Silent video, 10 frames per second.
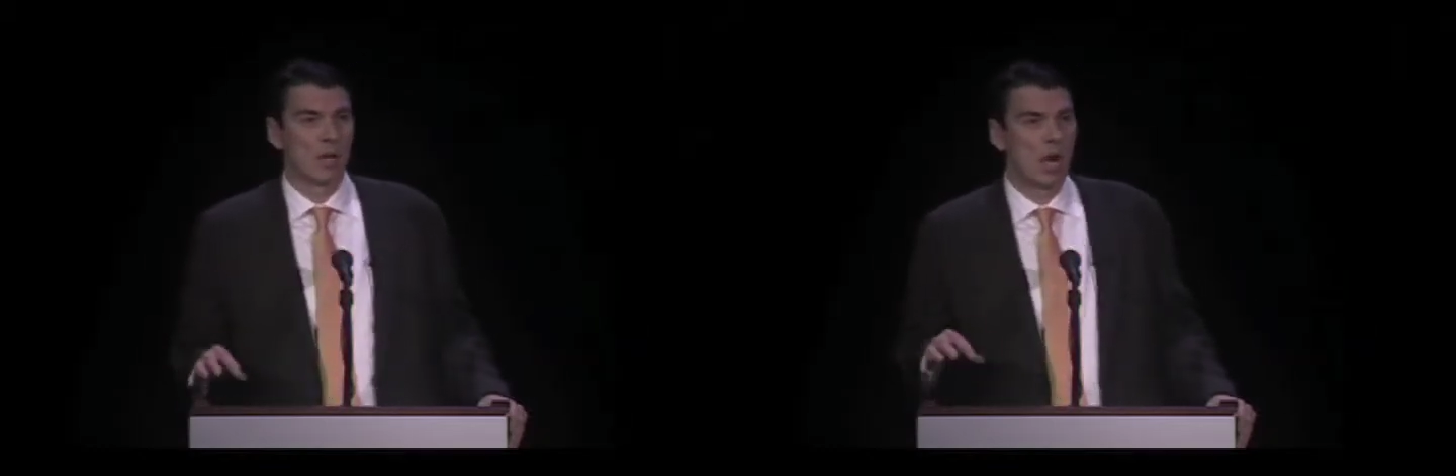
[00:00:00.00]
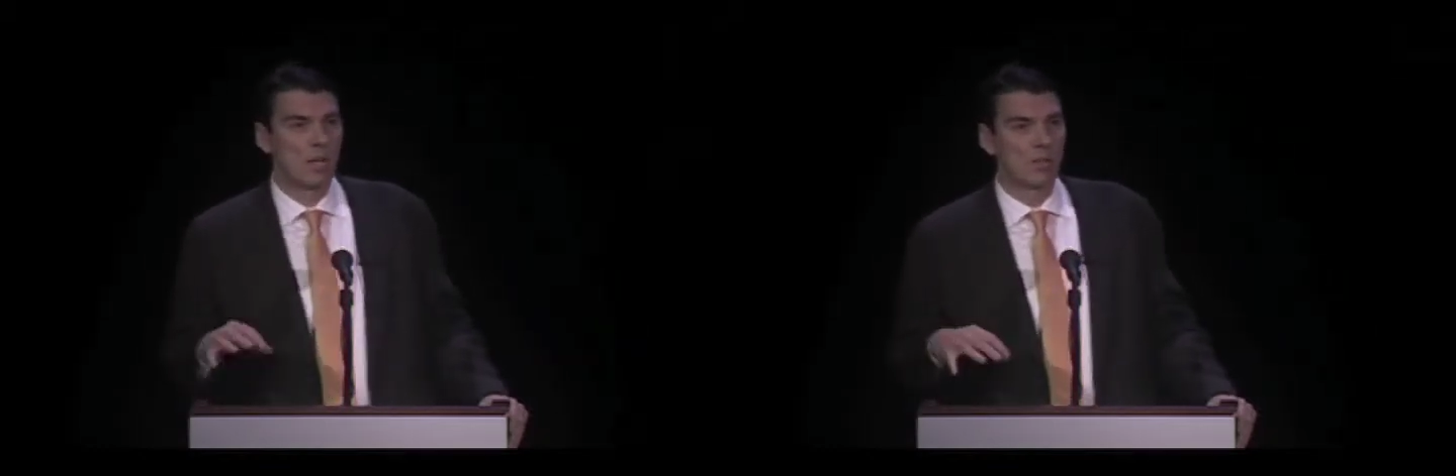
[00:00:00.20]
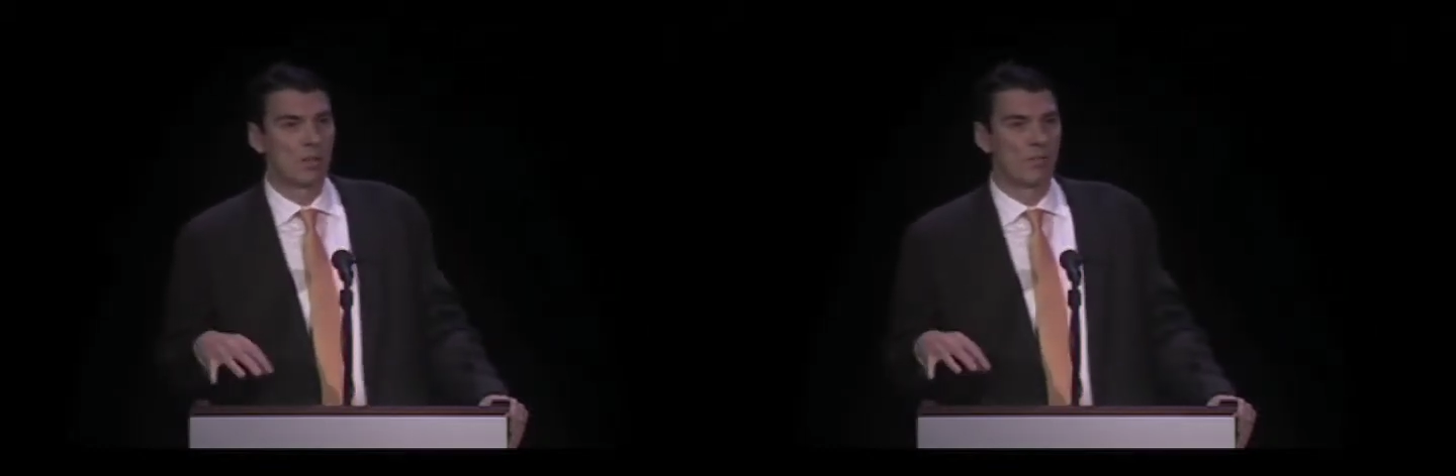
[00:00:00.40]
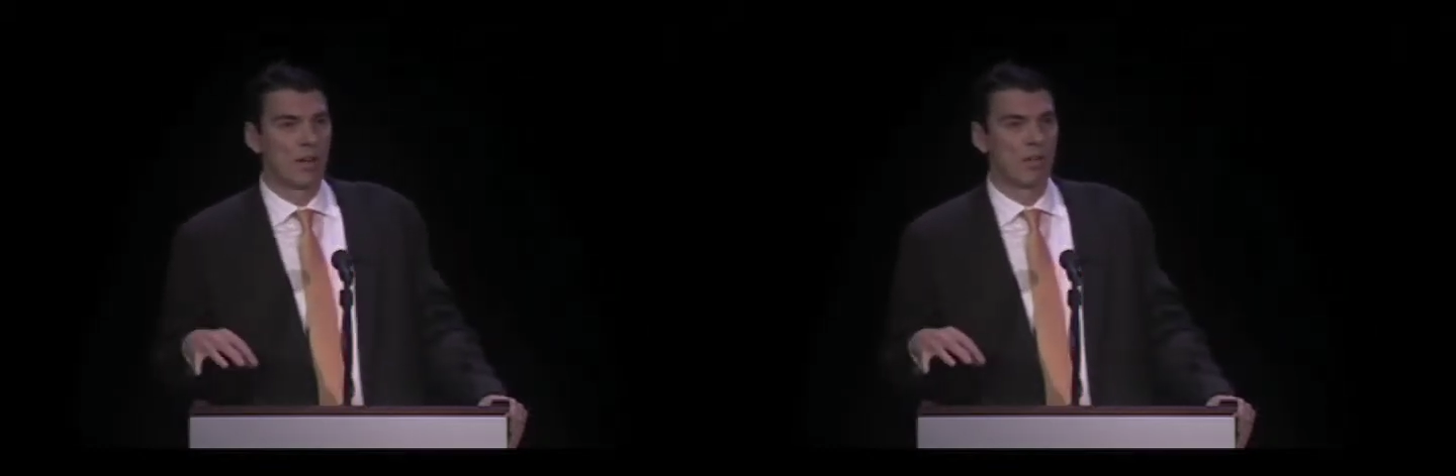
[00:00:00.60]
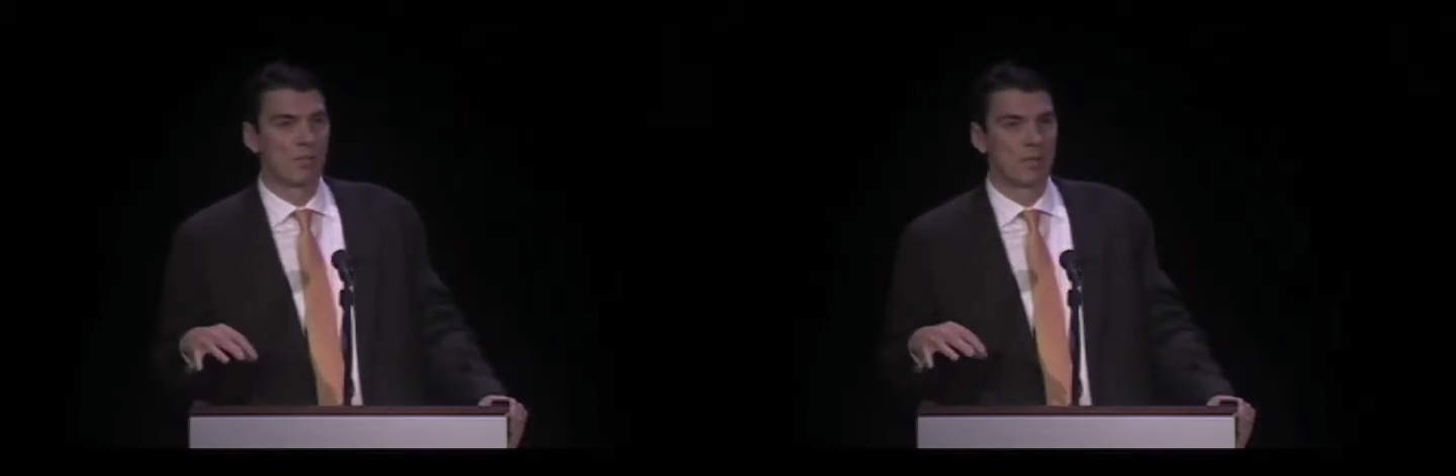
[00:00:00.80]
condo
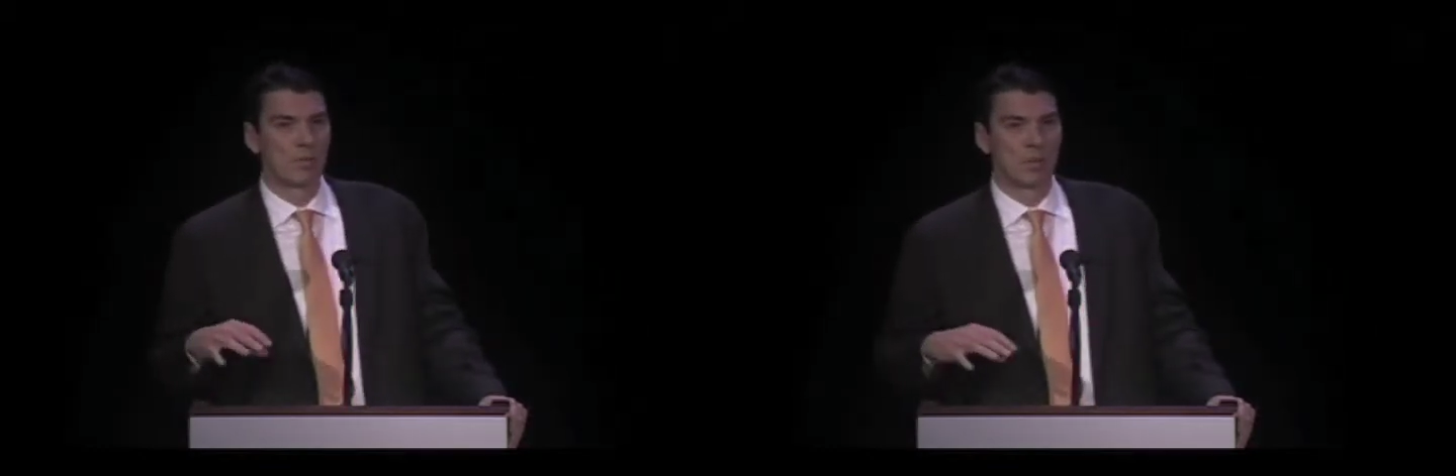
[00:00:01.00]
development,